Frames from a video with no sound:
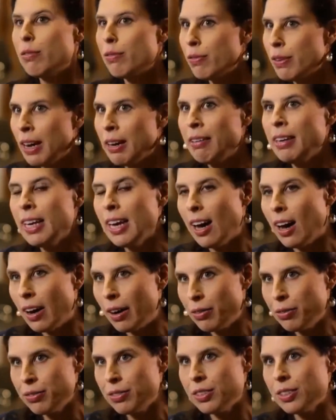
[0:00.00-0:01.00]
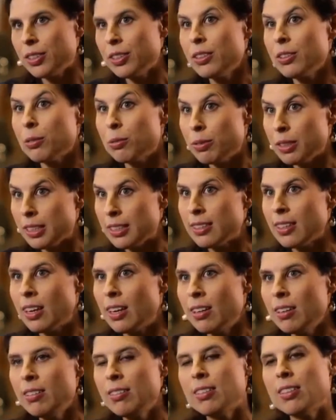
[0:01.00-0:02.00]
very often the
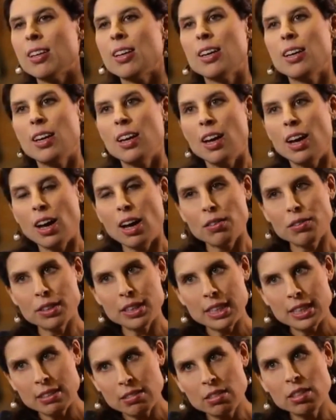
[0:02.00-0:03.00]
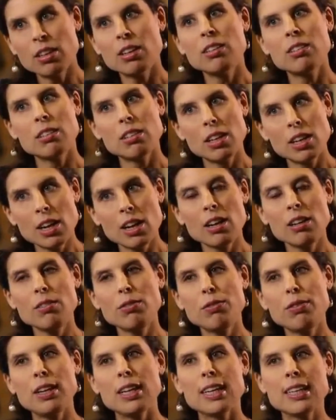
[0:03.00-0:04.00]
result of an internal
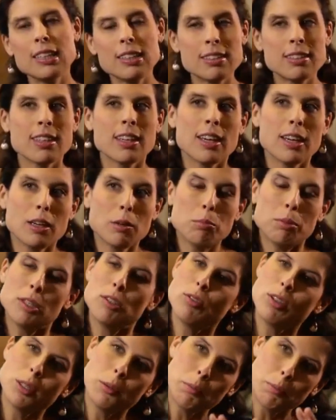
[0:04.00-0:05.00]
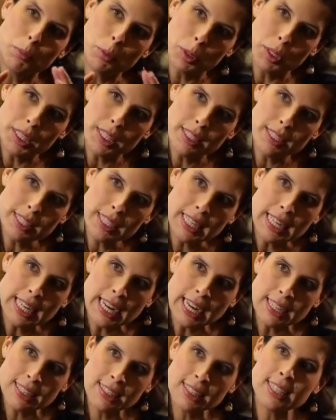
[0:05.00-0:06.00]
conflict between Putin's
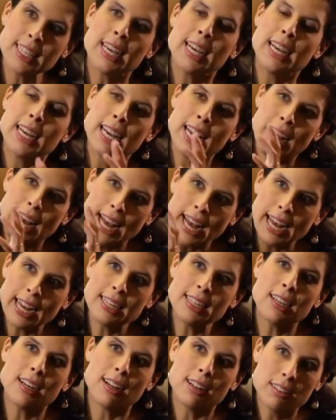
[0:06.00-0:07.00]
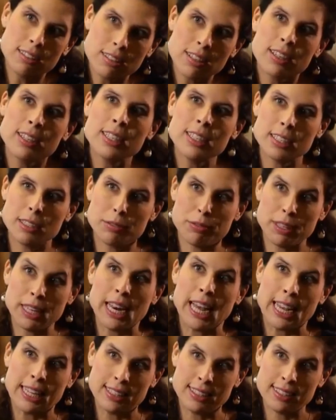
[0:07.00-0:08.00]
clans and alternative
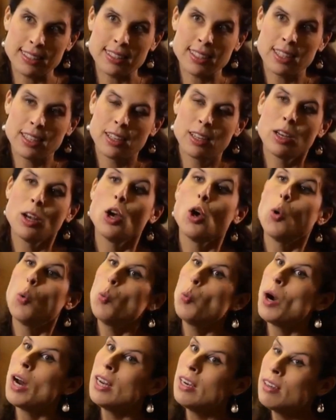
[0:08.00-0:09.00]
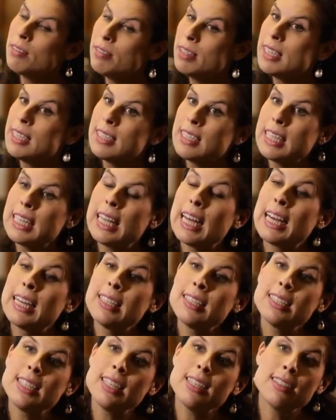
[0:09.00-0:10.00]
clans. One of these
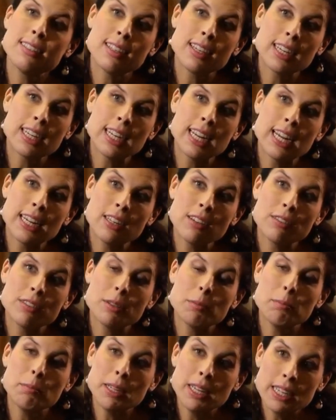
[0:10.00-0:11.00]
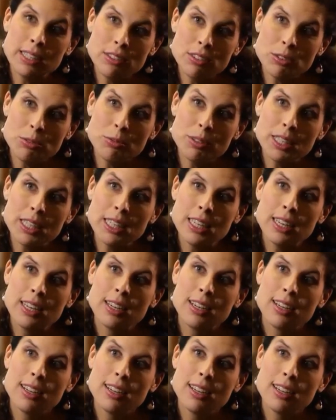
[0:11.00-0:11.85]
clans is the clan of the military